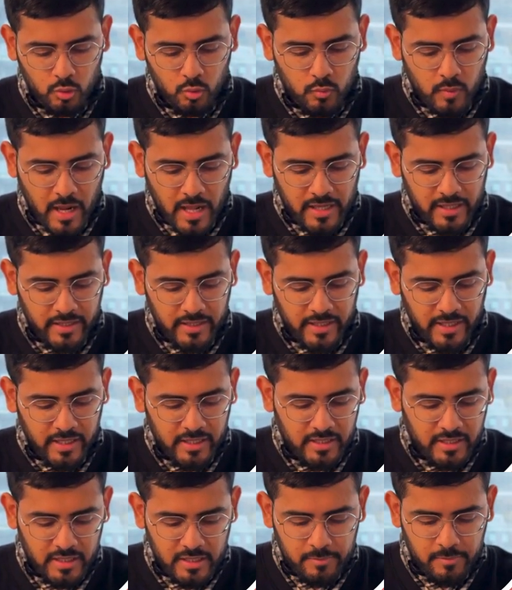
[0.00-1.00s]
validate
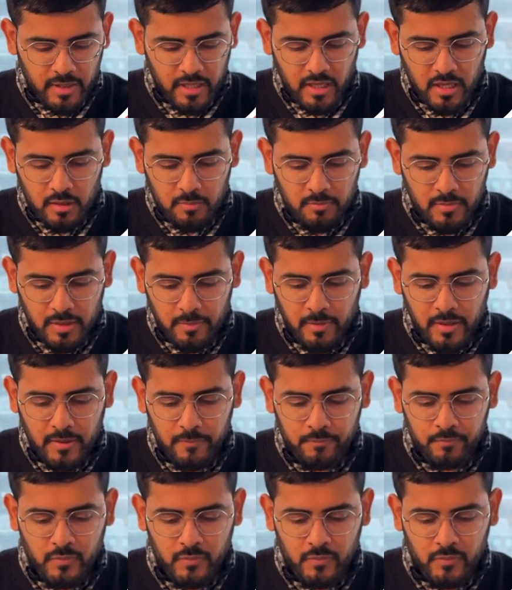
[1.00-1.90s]
email maybe,